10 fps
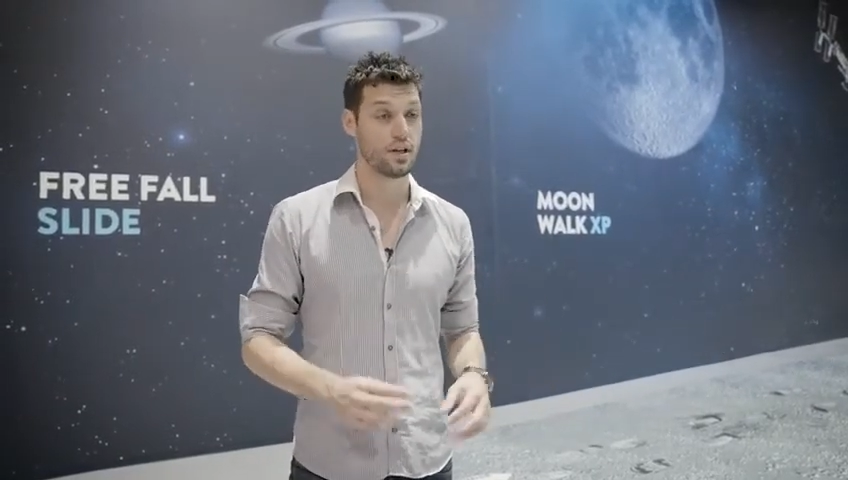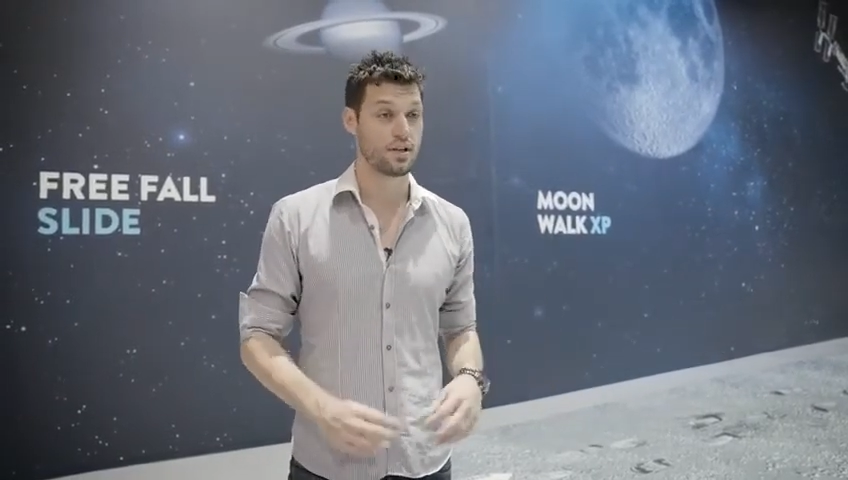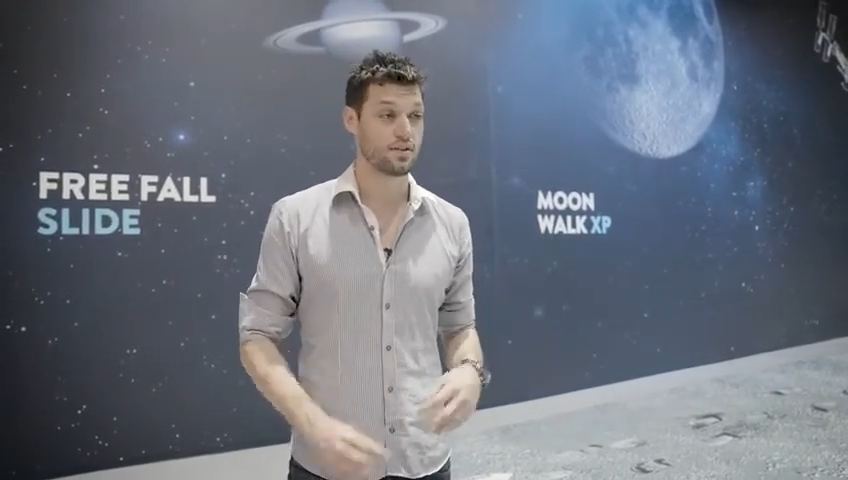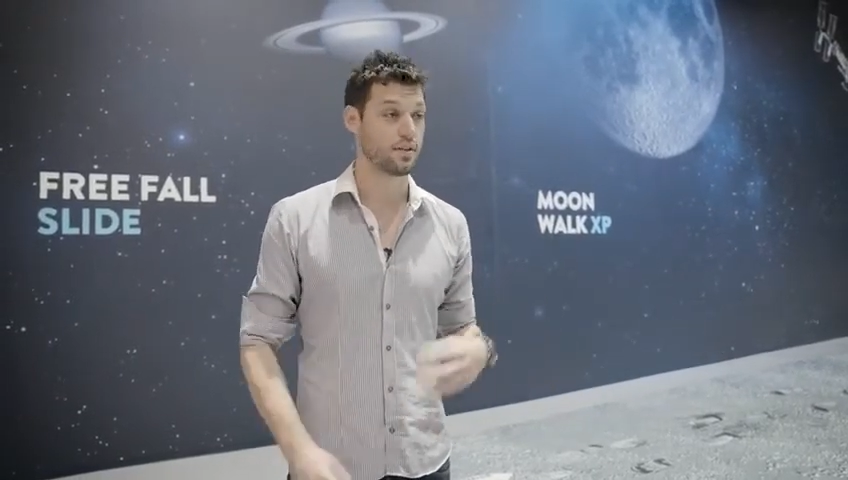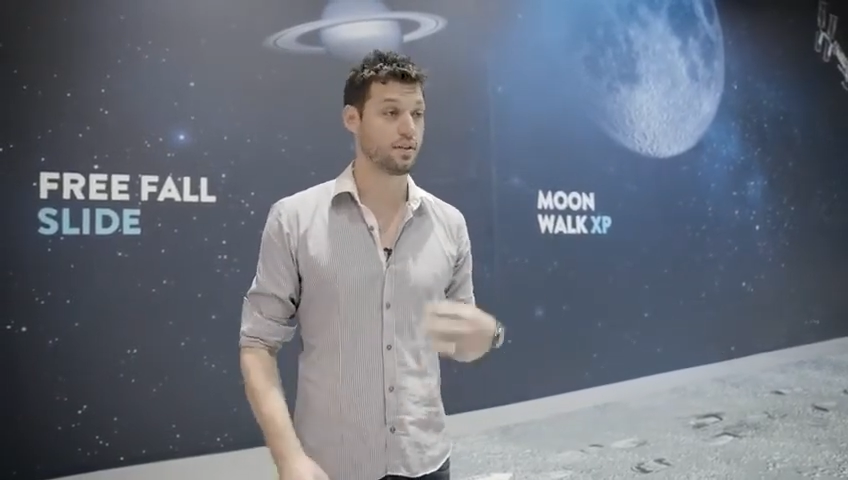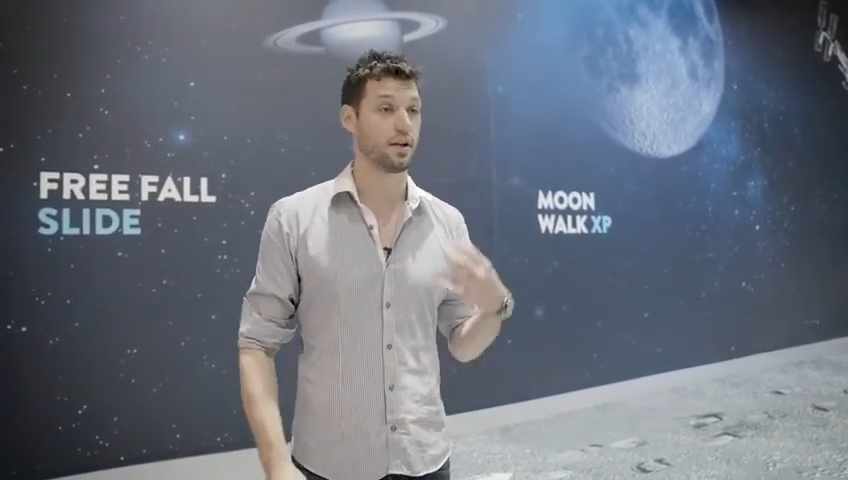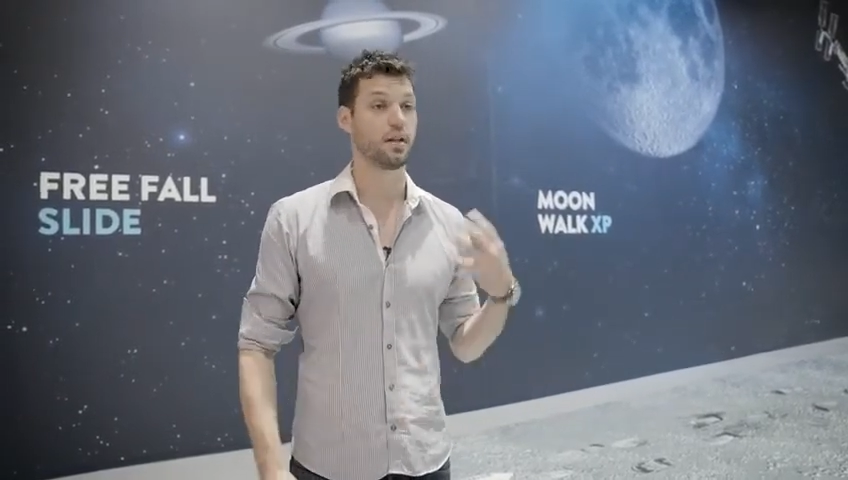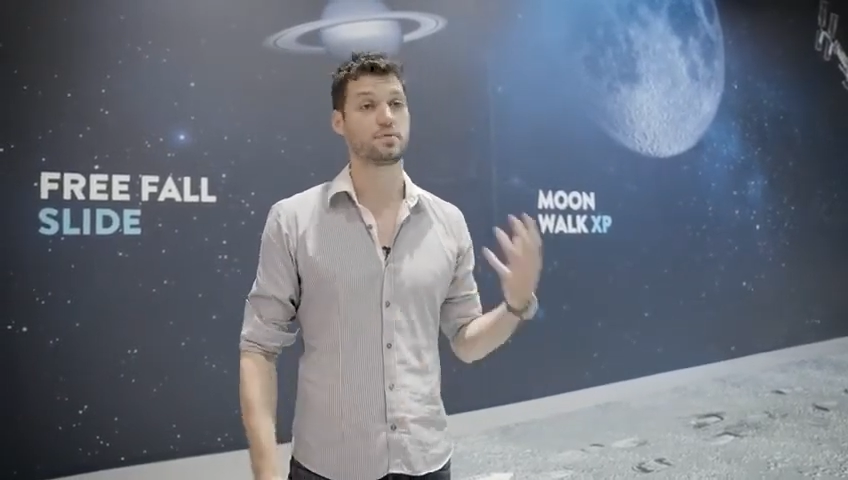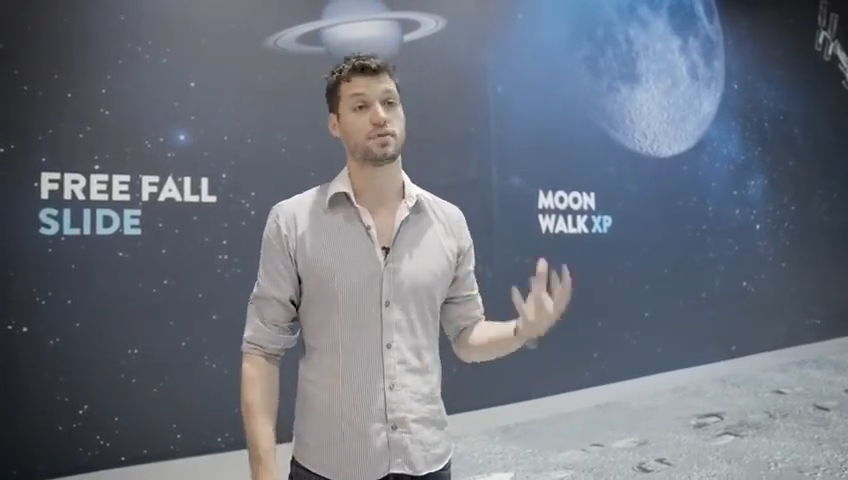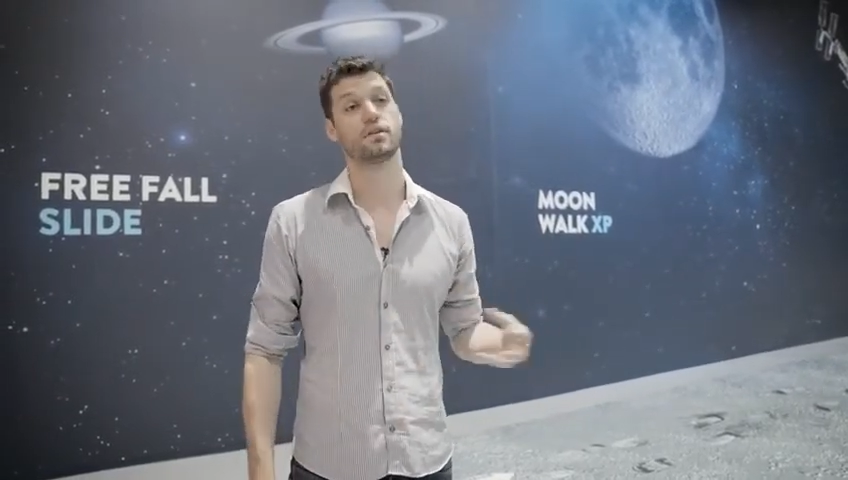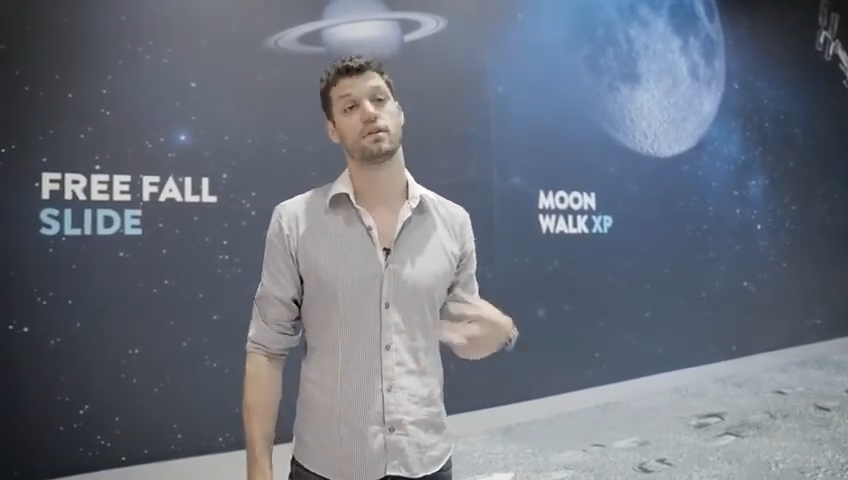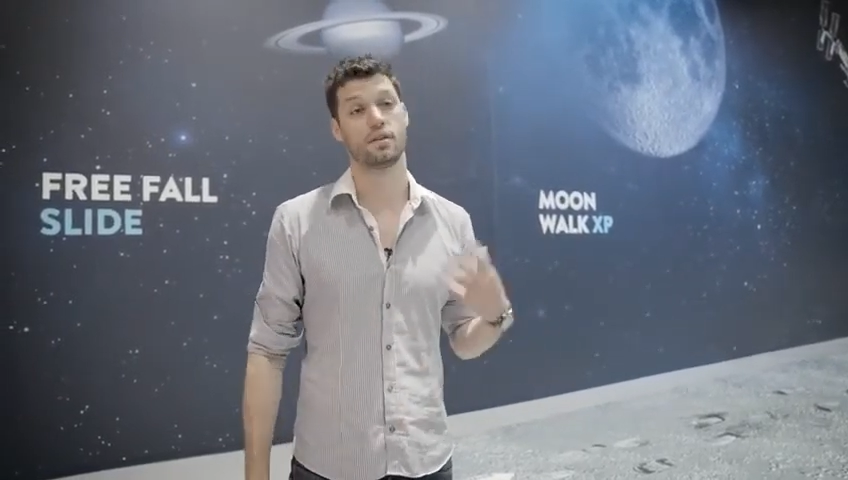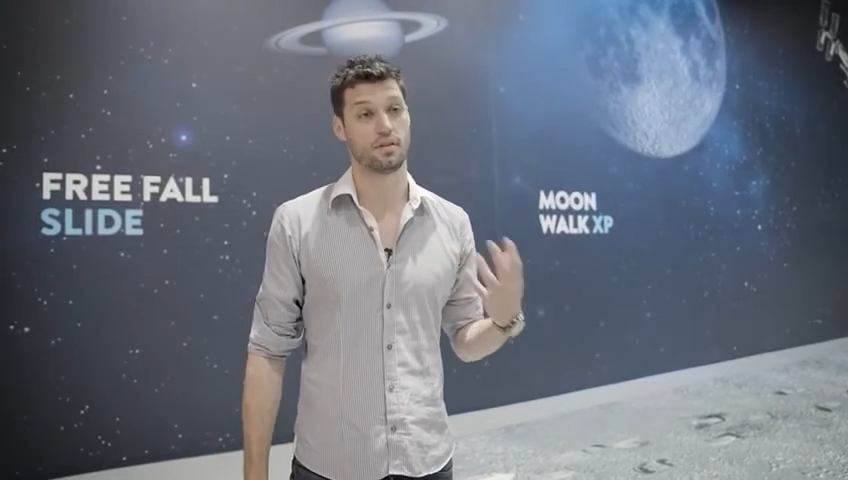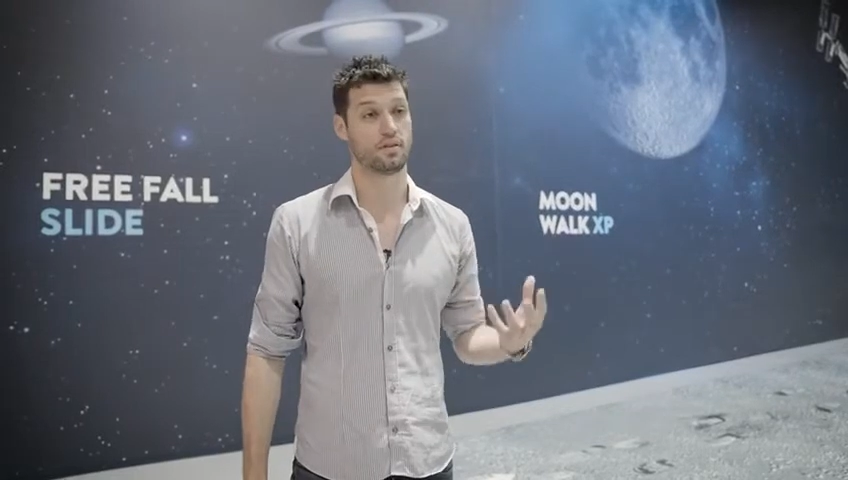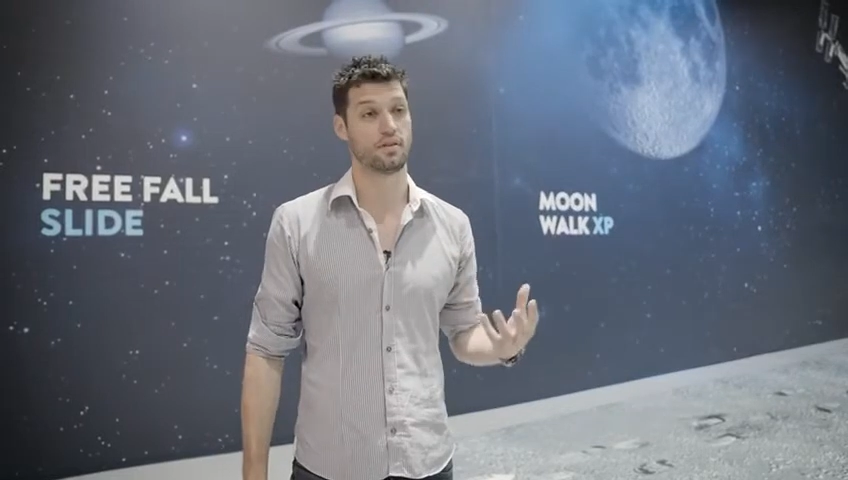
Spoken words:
So it helps you a lot